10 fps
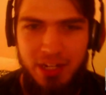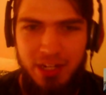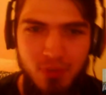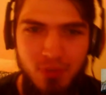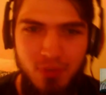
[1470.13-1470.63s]

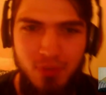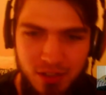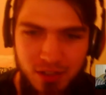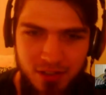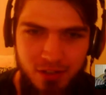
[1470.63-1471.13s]
who's
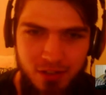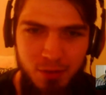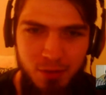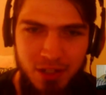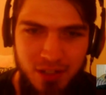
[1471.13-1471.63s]
super
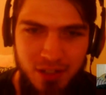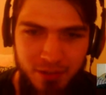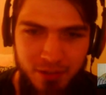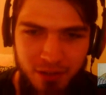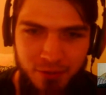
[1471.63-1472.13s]

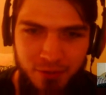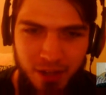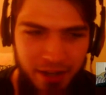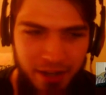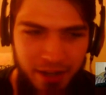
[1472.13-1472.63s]
conservative,
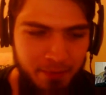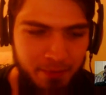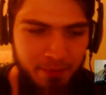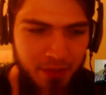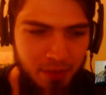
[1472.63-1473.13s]

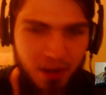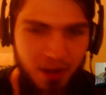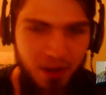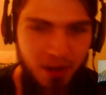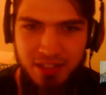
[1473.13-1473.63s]

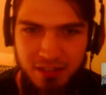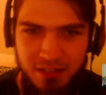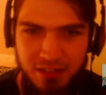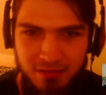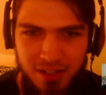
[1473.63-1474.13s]
Protestant,
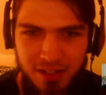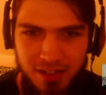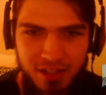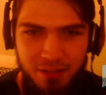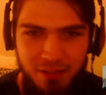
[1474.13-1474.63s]

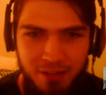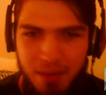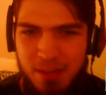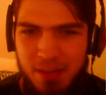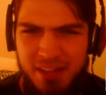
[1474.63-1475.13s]
maybe
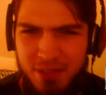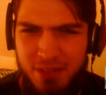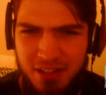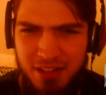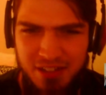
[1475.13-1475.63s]
even
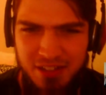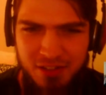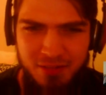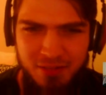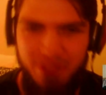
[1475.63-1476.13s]
consider
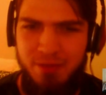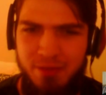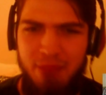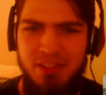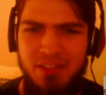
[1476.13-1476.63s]
themselves
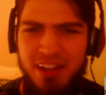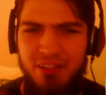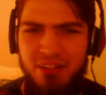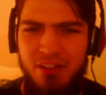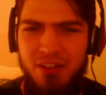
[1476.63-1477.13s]
Baptist. I don't
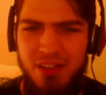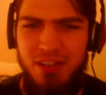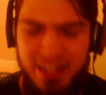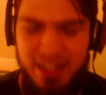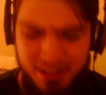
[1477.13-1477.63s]
know the
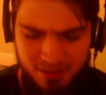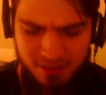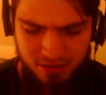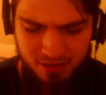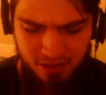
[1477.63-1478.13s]
exact
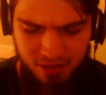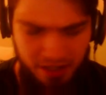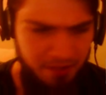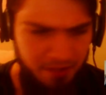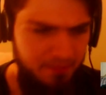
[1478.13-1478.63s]

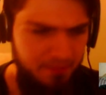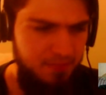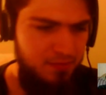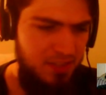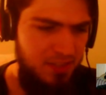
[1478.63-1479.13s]

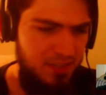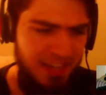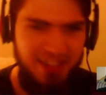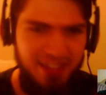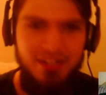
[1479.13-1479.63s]

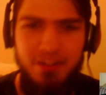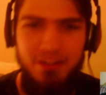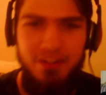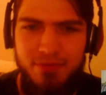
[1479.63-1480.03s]
sect of